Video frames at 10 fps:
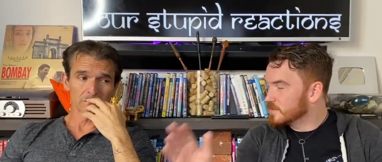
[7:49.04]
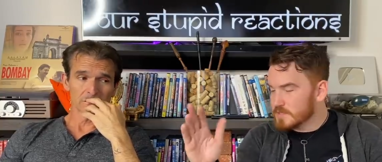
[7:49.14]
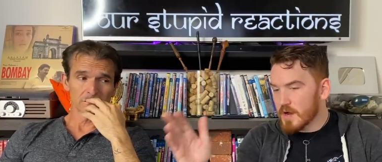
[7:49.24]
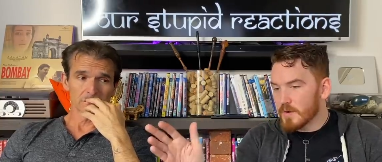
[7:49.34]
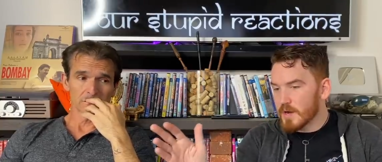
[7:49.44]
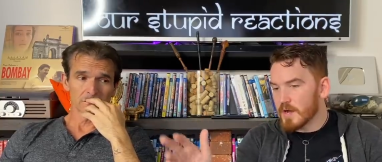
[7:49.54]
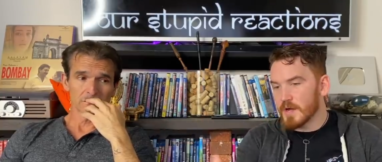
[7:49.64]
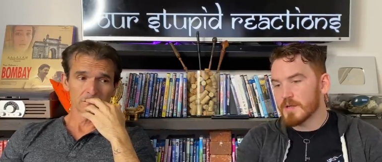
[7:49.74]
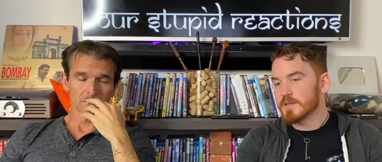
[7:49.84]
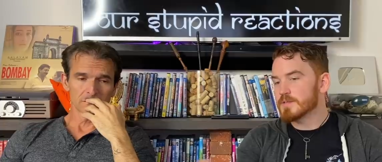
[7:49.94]
Speaker 1: So
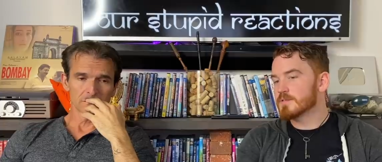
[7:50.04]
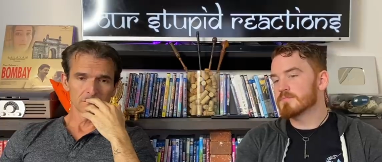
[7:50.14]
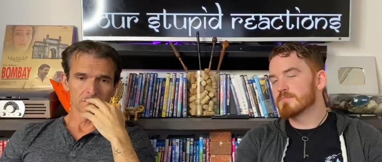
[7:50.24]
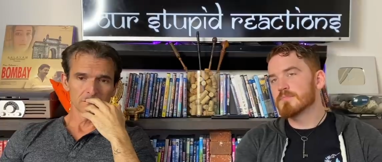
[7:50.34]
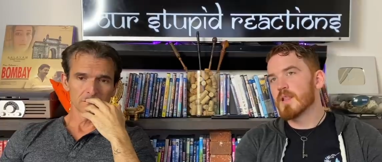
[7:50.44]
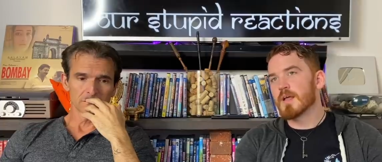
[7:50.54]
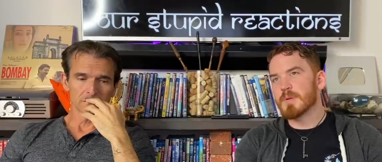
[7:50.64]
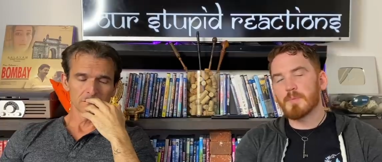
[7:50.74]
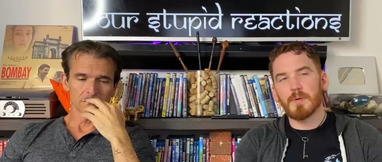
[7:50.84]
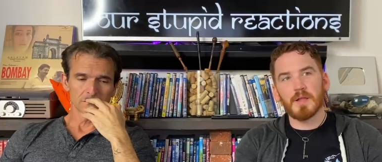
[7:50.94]
uh, a lot
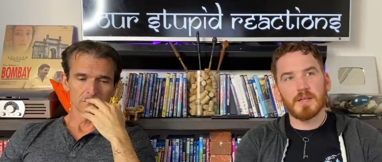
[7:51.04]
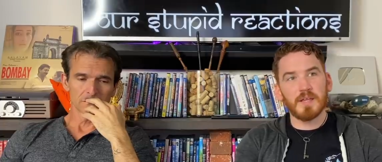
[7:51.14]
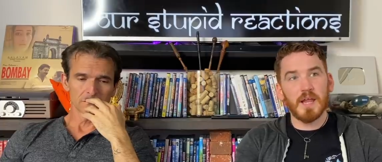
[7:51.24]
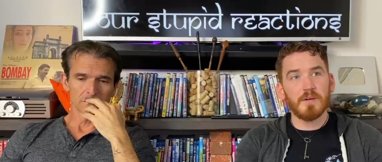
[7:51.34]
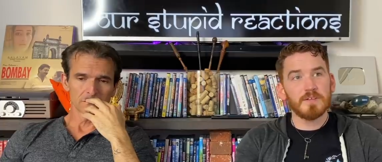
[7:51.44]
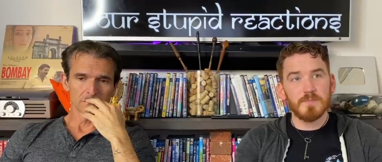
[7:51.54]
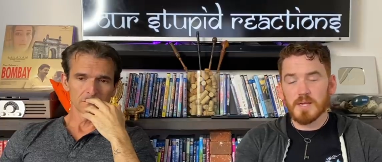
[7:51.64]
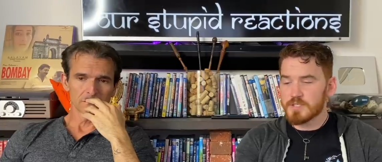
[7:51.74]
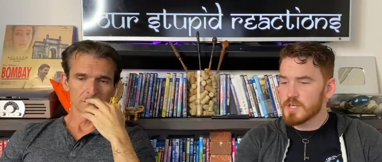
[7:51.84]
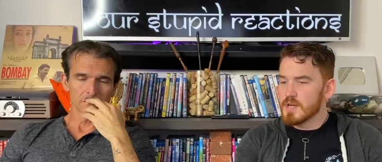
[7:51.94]
of people probably didn't care as
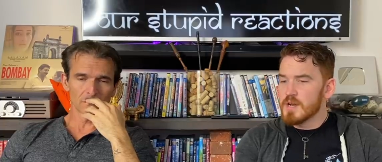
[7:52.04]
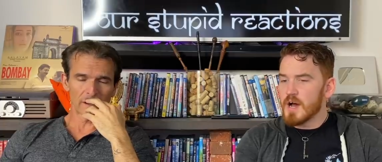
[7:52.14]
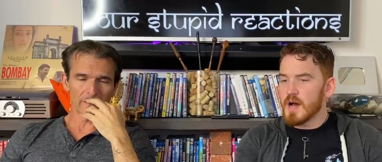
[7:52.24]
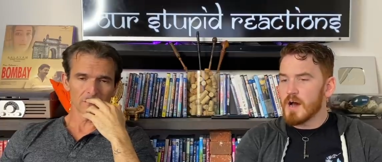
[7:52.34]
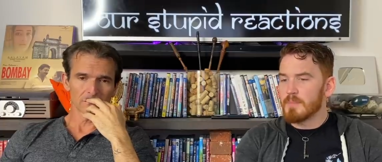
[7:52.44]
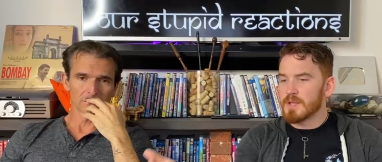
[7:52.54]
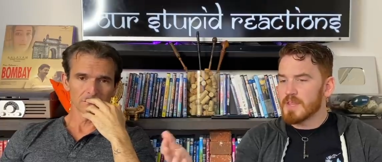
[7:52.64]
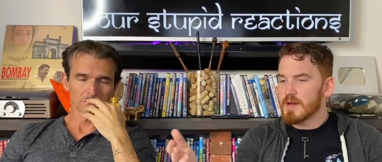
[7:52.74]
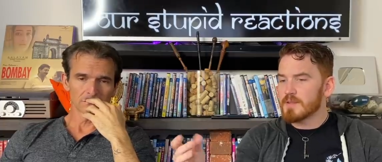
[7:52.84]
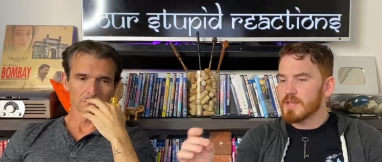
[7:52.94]
much. Right. Uh,
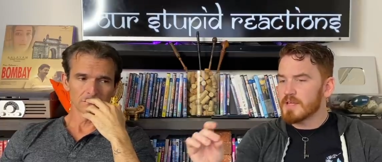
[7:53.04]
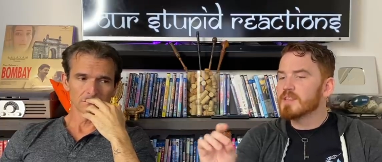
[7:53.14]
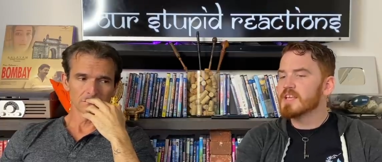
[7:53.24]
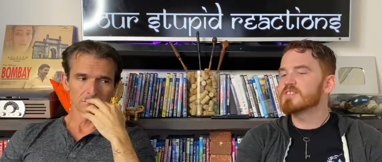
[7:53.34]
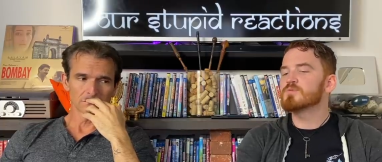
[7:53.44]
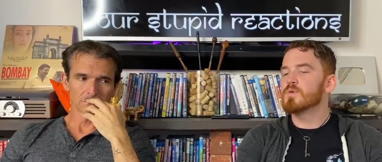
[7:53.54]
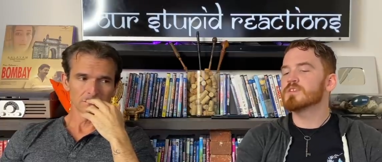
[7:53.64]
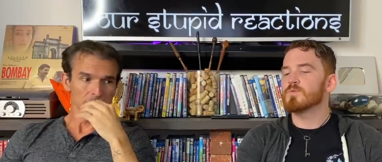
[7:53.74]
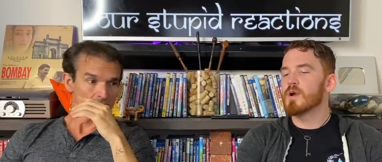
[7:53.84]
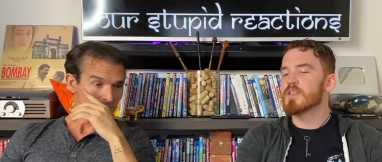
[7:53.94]
but that th- this
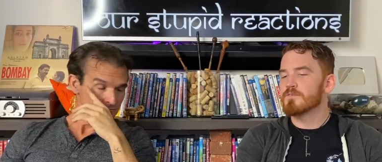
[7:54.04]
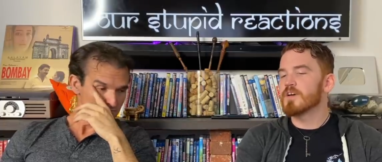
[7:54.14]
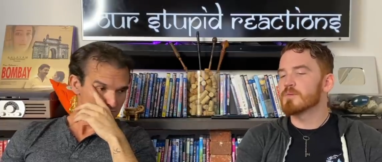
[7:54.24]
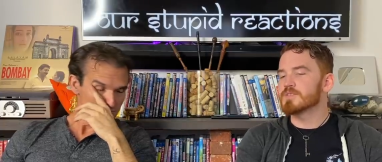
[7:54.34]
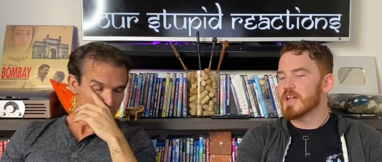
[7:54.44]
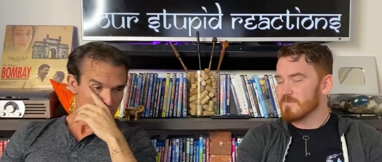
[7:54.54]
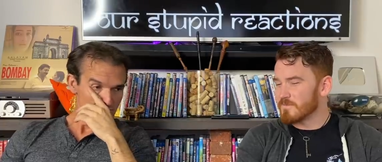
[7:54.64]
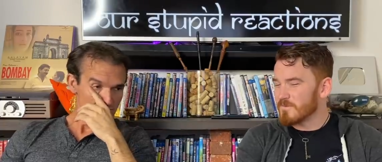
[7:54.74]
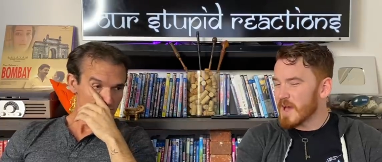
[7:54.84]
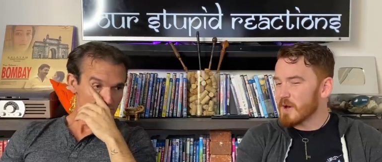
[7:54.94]
was one of the films
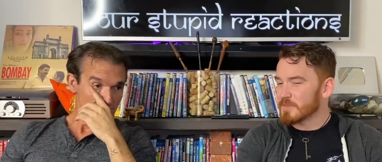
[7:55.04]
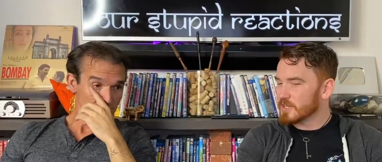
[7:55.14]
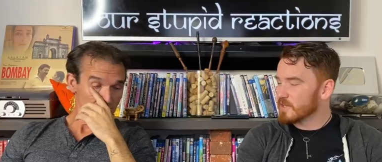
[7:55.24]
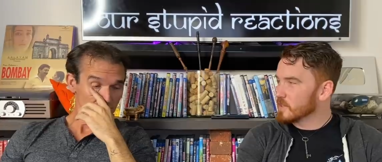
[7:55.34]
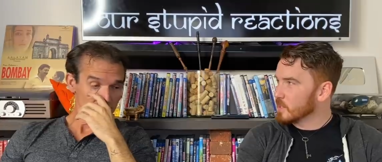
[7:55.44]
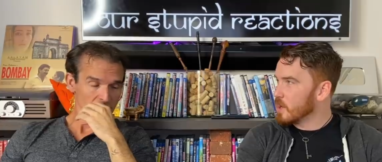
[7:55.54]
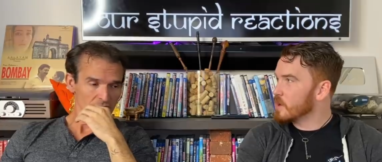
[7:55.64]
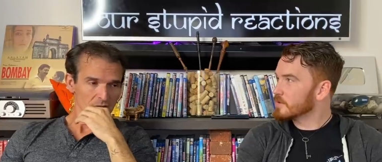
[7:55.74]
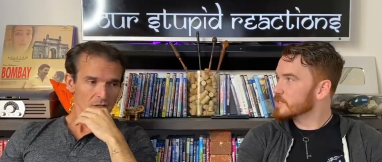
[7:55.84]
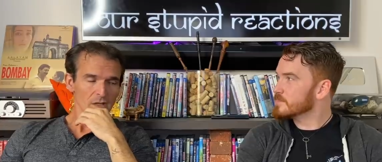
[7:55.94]
that
Speaker 2: felt
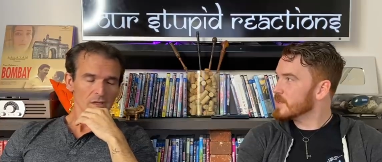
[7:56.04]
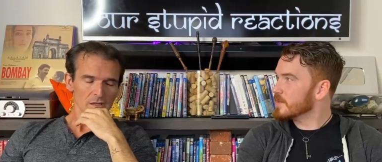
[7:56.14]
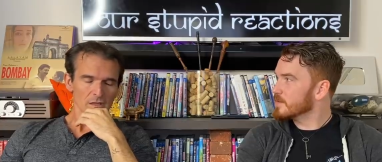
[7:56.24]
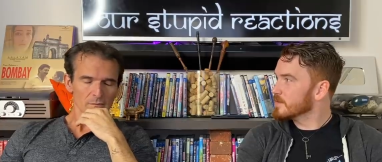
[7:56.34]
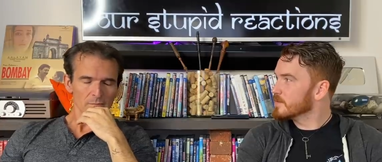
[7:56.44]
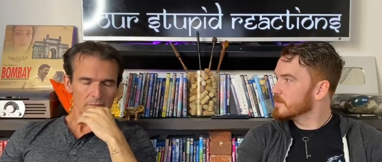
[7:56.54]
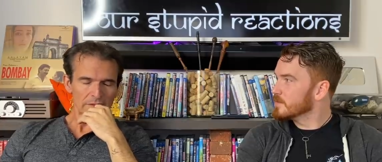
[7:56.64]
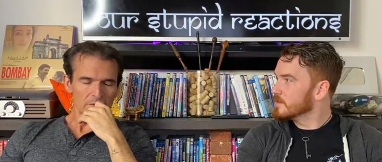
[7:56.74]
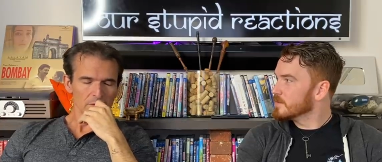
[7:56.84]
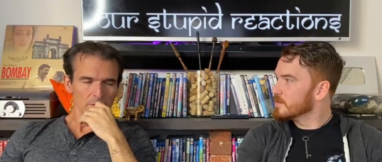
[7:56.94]
long to me.
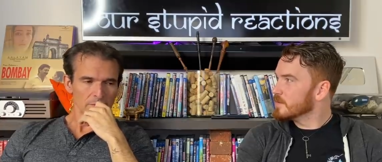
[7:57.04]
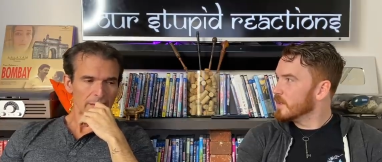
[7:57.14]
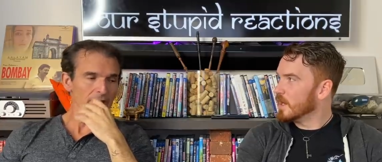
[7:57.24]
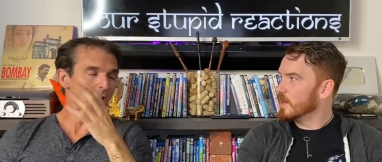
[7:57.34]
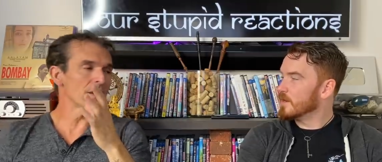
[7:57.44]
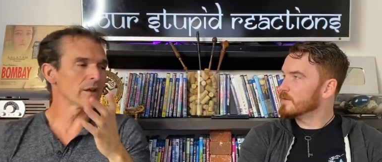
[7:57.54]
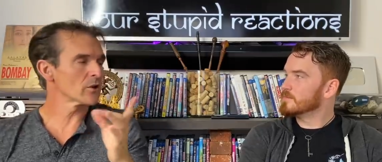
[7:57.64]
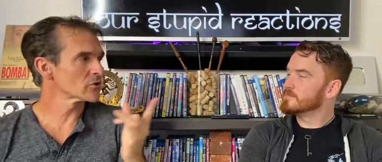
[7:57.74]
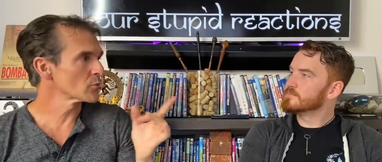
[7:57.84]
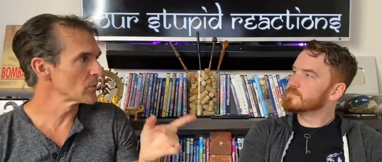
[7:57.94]
Me too. And, and
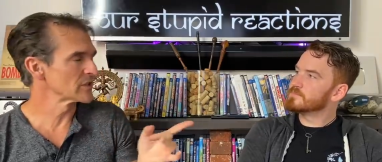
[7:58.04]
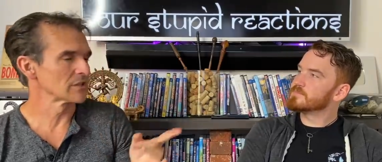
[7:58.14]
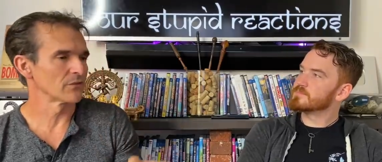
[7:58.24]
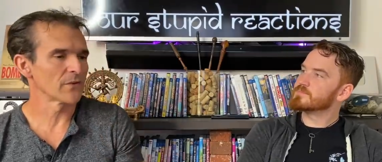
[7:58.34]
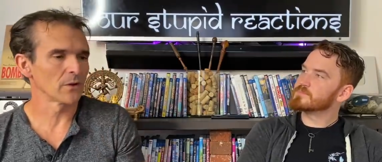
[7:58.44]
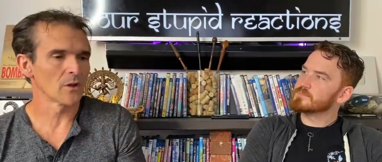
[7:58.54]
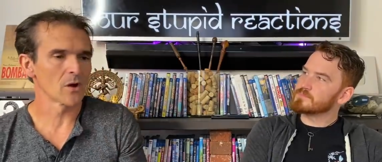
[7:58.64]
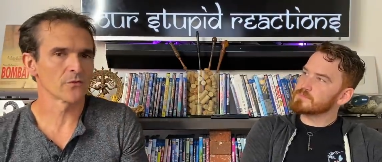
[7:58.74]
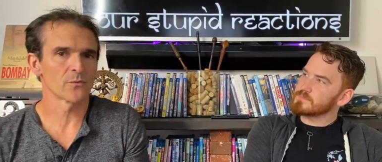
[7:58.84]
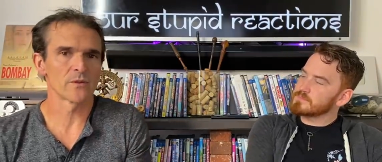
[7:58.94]
here's the reason it felt
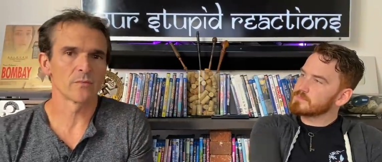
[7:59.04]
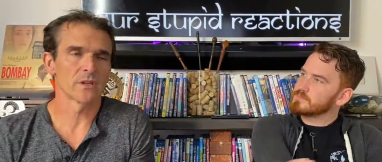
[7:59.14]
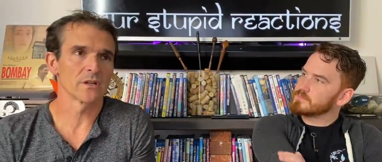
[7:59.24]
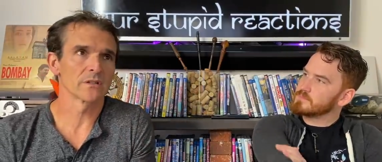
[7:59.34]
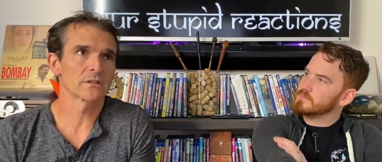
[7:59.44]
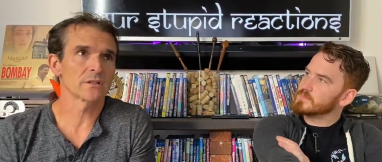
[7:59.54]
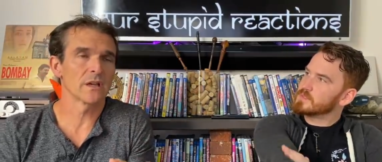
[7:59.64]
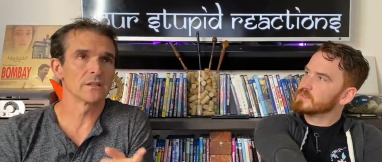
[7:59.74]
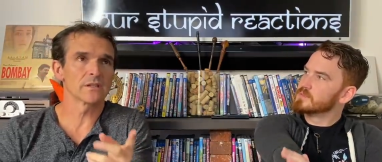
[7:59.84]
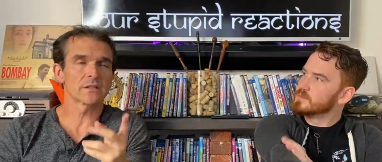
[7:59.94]
long for me because,
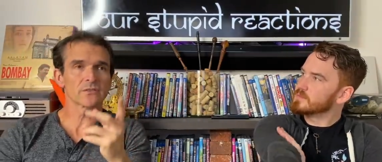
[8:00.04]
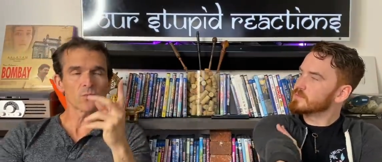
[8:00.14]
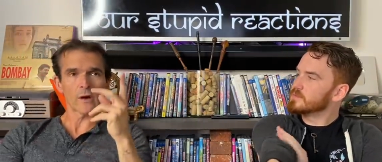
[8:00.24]
and this is